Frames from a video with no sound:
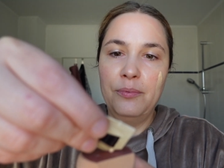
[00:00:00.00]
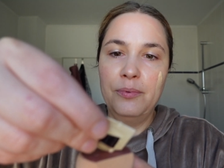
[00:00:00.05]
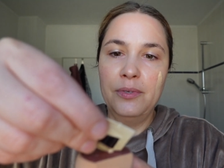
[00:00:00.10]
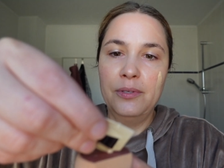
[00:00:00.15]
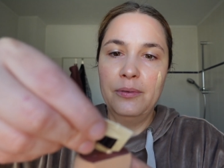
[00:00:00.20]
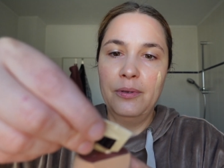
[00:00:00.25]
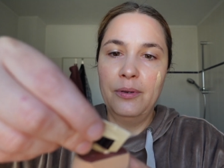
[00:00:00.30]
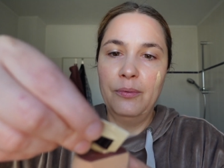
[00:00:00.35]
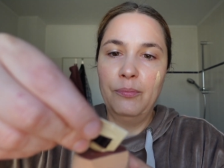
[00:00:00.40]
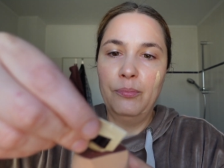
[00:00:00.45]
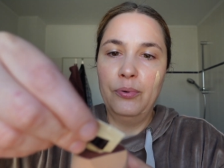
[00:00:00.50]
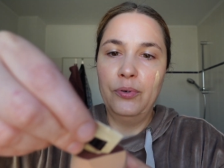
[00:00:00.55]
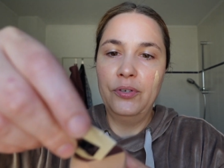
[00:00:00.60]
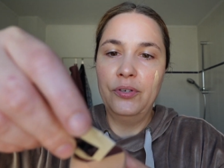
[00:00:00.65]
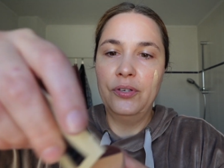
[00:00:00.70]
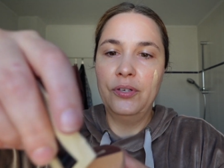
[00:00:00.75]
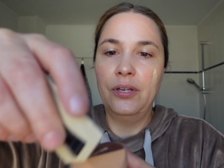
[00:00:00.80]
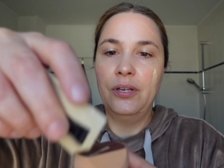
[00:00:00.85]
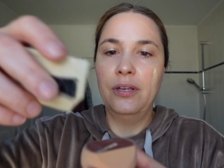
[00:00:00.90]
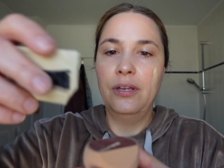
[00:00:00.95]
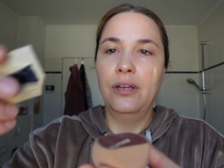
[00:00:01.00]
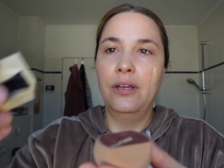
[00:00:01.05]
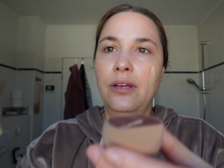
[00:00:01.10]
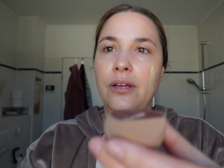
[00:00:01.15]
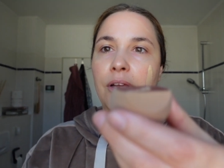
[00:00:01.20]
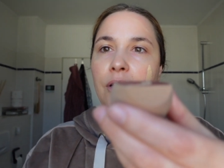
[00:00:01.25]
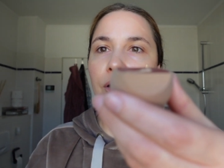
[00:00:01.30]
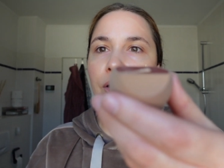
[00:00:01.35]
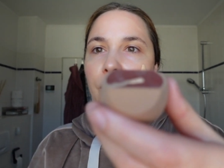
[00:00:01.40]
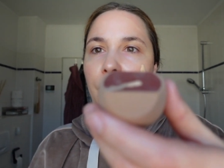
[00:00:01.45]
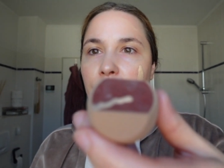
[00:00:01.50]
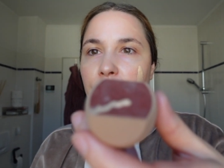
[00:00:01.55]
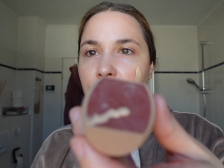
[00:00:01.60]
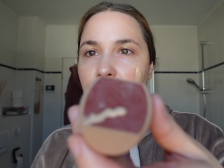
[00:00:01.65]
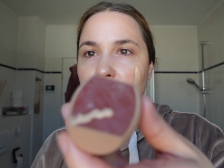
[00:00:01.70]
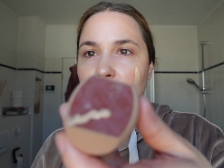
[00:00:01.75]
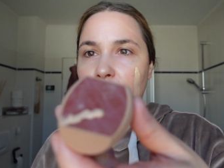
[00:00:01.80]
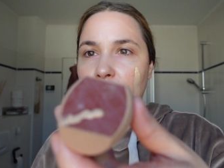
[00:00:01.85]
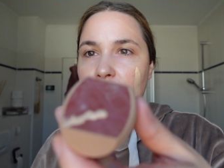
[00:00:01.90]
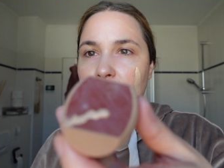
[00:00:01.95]
I will put
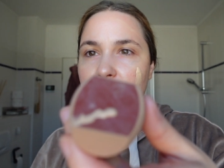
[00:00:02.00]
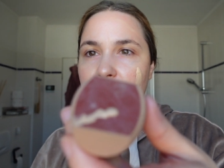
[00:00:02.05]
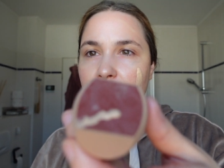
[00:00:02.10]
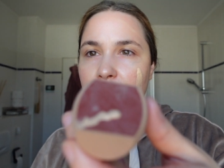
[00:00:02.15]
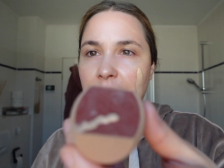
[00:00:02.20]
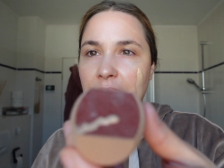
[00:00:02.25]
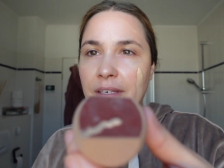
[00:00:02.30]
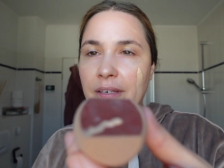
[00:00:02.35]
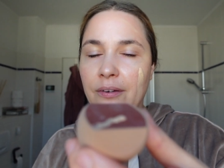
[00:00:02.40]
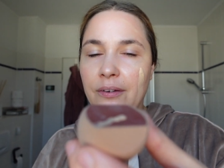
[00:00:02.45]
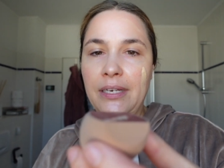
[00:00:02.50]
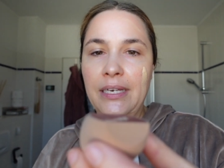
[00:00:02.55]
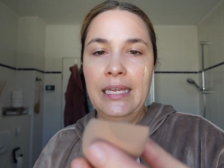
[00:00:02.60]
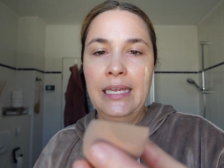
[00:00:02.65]
also something on